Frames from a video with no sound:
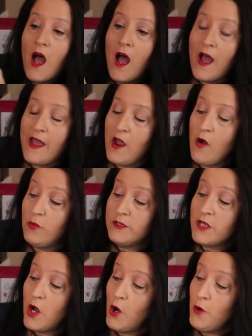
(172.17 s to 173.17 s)
I
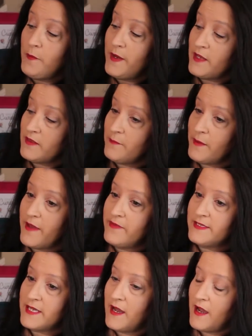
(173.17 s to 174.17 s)
was hoping that by
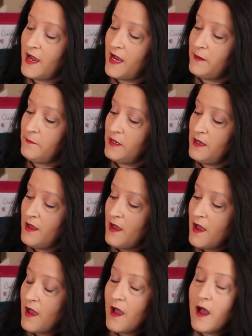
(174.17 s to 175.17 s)
the time
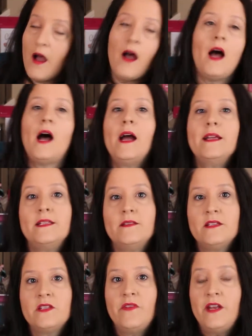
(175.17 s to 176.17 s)
I did
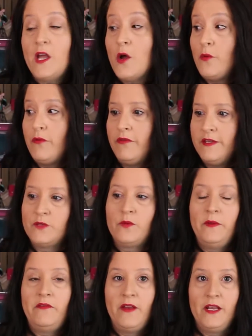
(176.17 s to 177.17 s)
this video, this
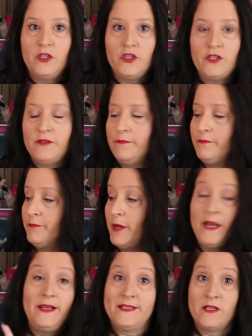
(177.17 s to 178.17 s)
would be finished,
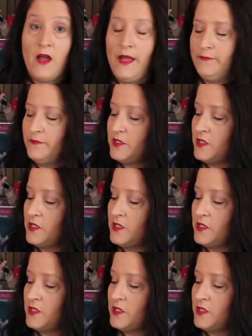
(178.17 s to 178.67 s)
but it's not.